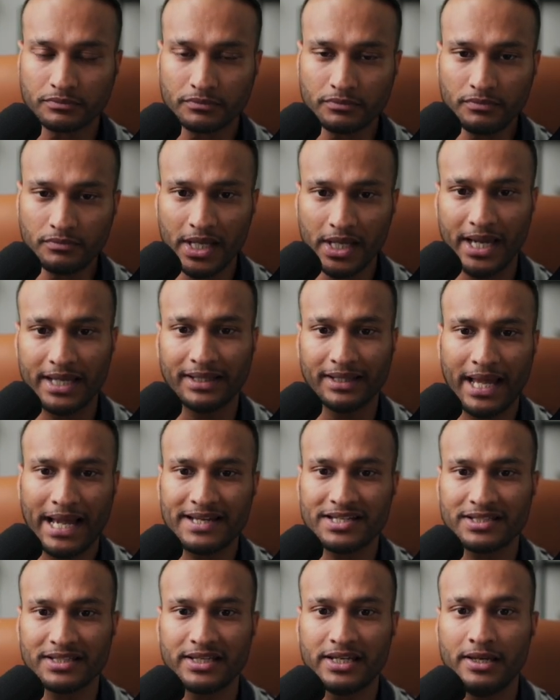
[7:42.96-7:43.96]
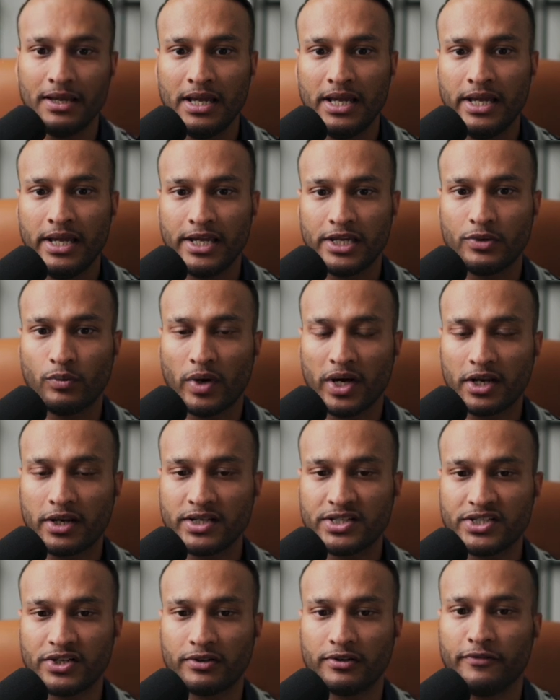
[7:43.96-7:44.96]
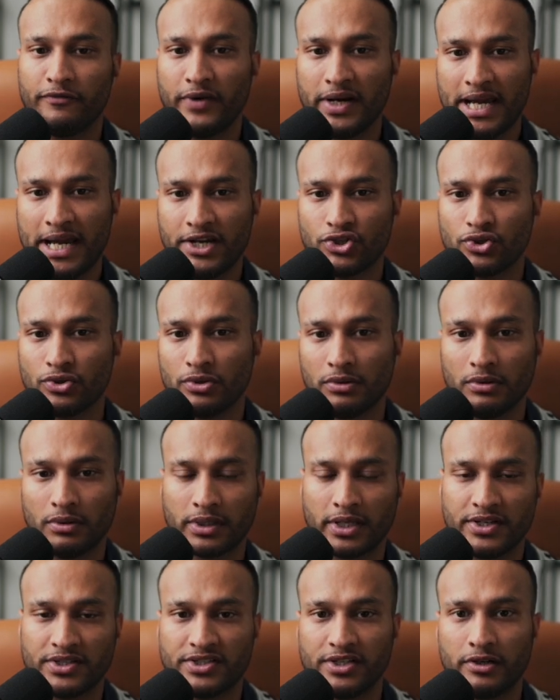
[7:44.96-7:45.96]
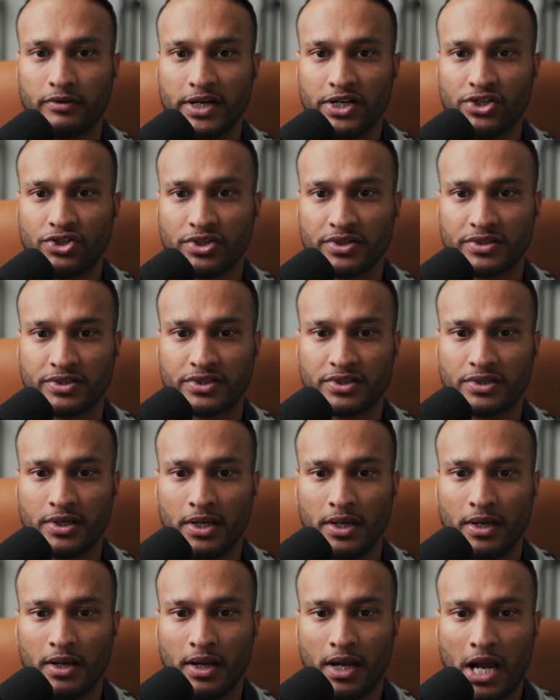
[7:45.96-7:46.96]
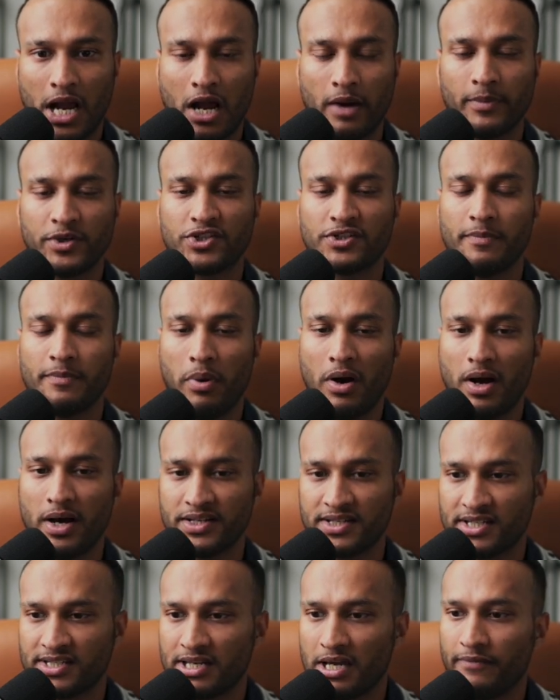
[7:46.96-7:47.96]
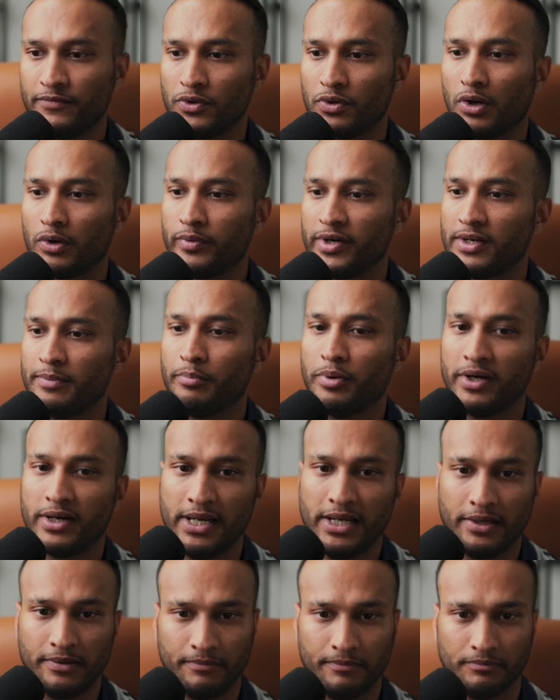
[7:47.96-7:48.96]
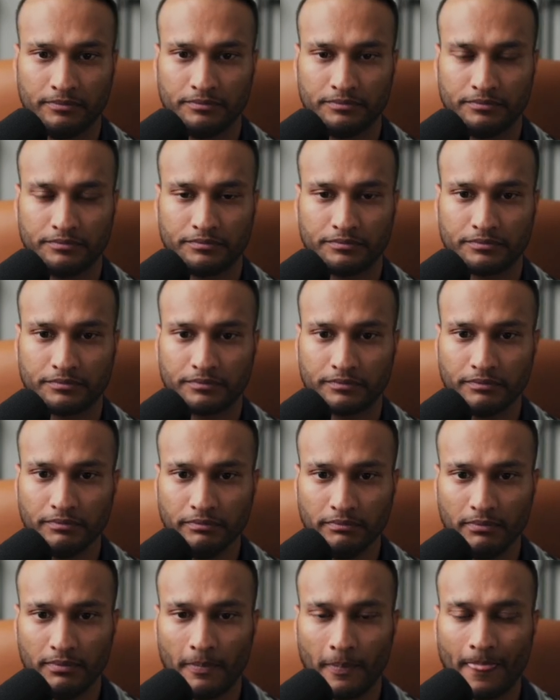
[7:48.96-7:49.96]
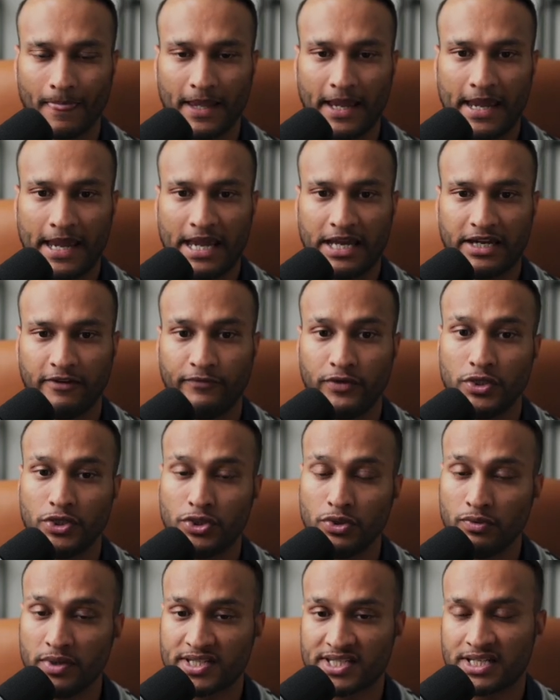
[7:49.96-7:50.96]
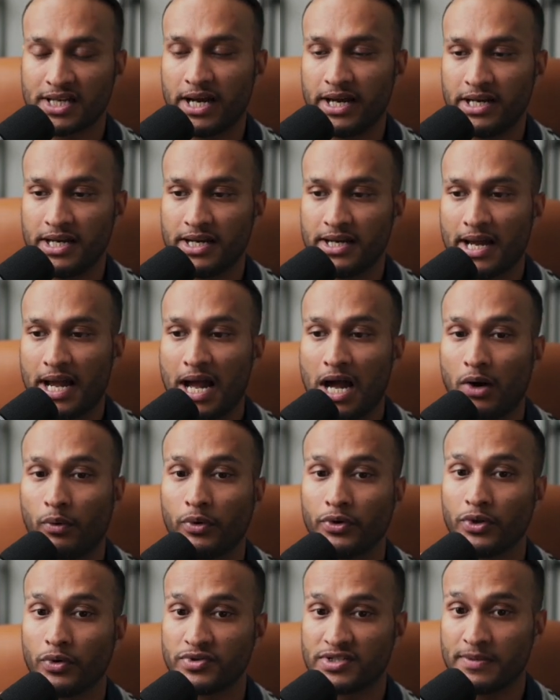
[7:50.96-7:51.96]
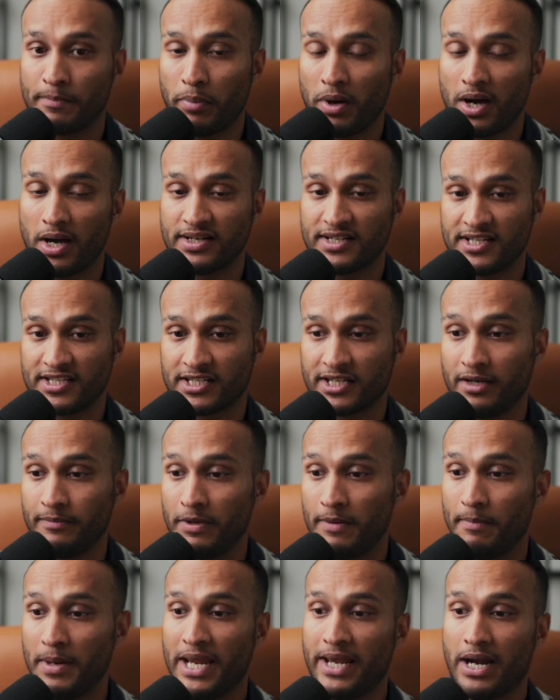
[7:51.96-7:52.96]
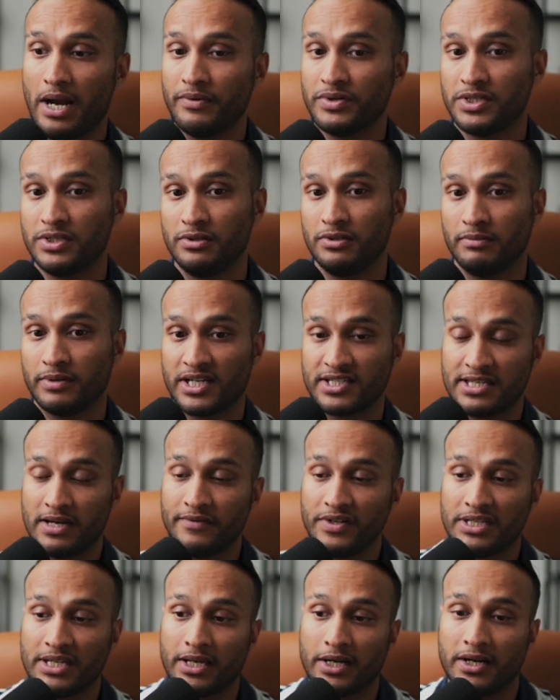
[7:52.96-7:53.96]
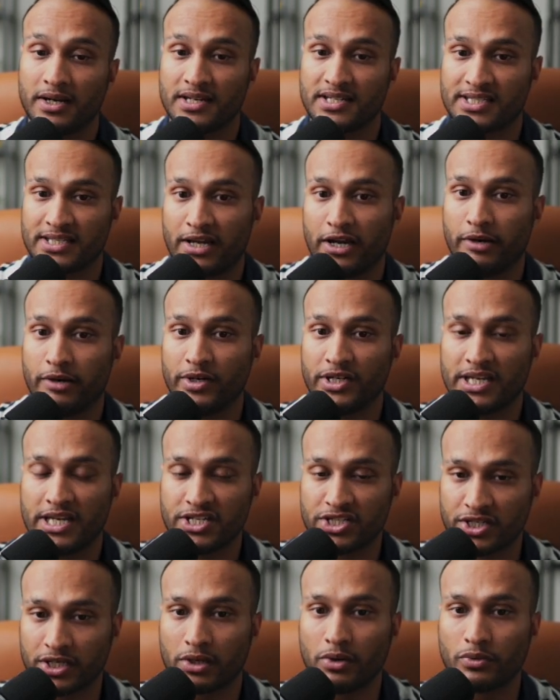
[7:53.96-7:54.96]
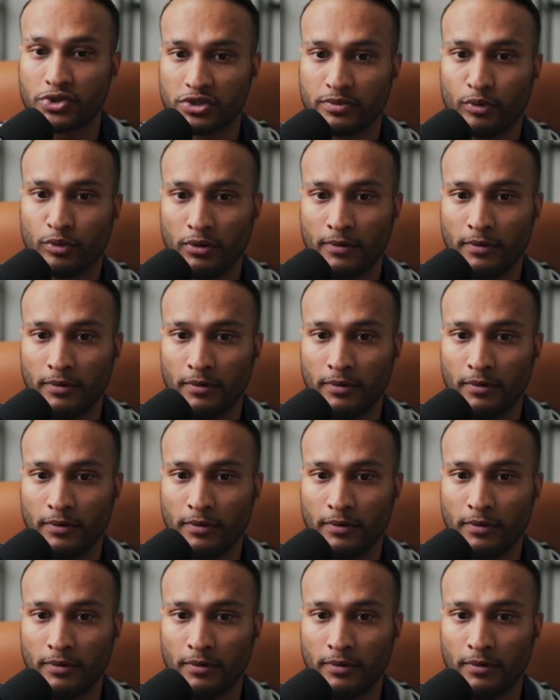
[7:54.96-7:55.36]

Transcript: And lastly, you want to consider the financial considerations. How much deposits have you already put in? And if you do assign it, how are those deposits going to be paid out to you? Because everything in an assignment is negotiable,